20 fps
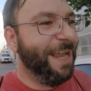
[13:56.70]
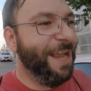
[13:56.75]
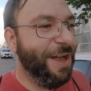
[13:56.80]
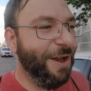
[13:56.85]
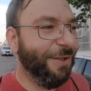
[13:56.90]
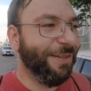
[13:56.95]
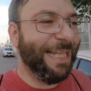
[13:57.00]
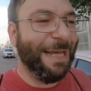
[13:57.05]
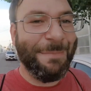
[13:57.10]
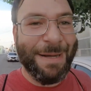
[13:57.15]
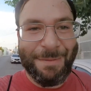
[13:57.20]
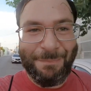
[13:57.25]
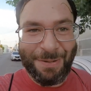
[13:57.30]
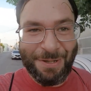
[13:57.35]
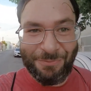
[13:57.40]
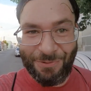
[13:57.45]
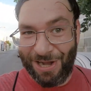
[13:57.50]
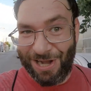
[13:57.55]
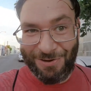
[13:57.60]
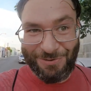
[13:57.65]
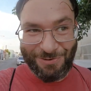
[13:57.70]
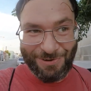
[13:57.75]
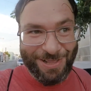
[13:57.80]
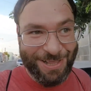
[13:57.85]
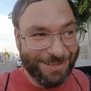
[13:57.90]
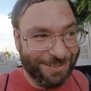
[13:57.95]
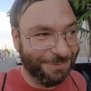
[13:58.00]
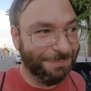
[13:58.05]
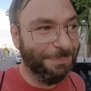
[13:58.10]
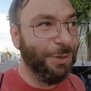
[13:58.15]
you know, that might be how
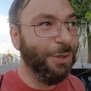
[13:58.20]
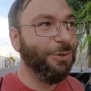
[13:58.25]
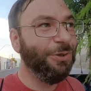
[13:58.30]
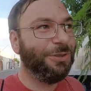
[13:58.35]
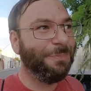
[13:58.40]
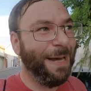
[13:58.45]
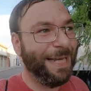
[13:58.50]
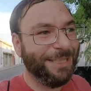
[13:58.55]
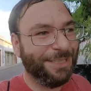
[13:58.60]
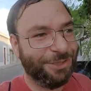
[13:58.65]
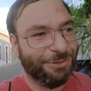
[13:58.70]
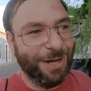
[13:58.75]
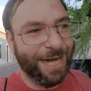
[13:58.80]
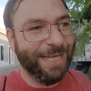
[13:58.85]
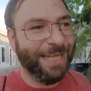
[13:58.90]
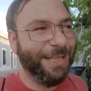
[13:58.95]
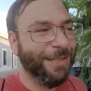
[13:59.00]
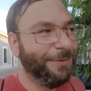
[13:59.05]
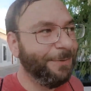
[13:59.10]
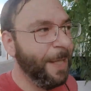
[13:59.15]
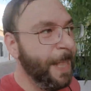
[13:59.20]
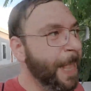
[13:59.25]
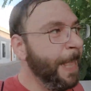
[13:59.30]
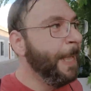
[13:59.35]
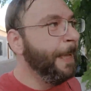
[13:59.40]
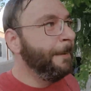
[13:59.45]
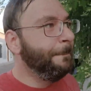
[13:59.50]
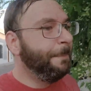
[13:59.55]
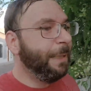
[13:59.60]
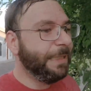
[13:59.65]
the blues might strike you.
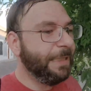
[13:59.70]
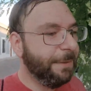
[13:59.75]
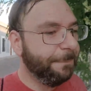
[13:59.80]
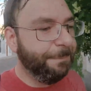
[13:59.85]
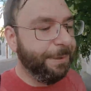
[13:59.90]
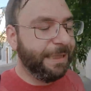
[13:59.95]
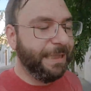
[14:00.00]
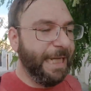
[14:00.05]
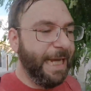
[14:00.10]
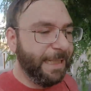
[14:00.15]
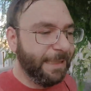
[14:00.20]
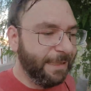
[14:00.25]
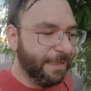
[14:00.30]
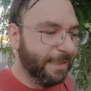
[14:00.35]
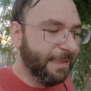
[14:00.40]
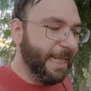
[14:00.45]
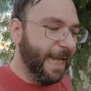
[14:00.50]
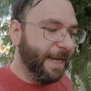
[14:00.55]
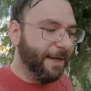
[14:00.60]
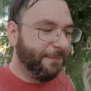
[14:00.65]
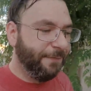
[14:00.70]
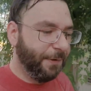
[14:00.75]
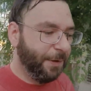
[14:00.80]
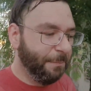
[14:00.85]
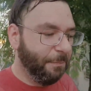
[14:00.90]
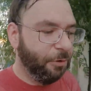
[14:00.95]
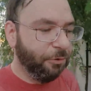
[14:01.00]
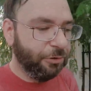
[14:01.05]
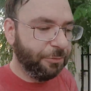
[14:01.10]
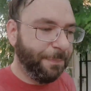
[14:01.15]
But the, but the end of the day, for the
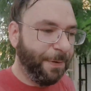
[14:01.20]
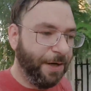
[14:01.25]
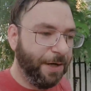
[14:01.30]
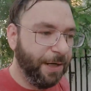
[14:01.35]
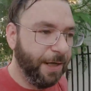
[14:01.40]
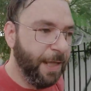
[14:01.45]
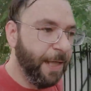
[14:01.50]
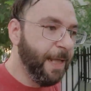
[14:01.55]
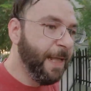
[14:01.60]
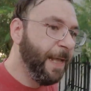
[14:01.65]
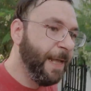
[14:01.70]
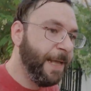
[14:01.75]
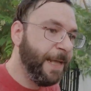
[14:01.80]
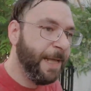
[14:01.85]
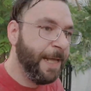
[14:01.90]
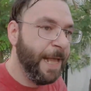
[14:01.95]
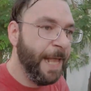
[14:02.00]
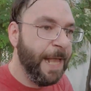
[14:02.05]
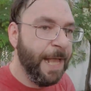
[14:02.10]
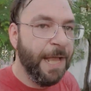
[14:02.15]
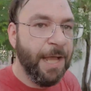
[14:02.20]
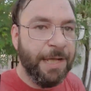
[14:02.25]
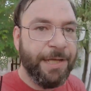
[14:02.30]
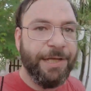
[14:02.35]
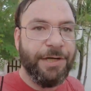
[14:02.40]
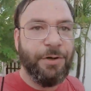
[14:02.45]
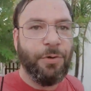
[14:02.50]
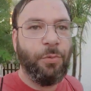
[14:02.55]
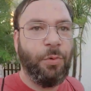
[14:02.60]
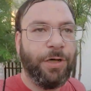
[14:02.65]
most part,
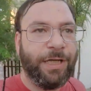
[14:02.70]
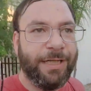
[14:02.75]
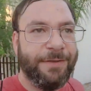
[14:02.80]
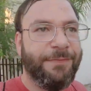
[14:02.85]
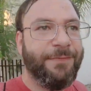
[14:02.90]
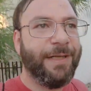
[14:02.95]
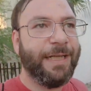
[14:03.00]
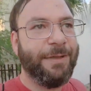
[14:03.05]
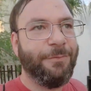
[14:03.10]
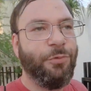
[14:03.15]
you know, we're gonna fuck.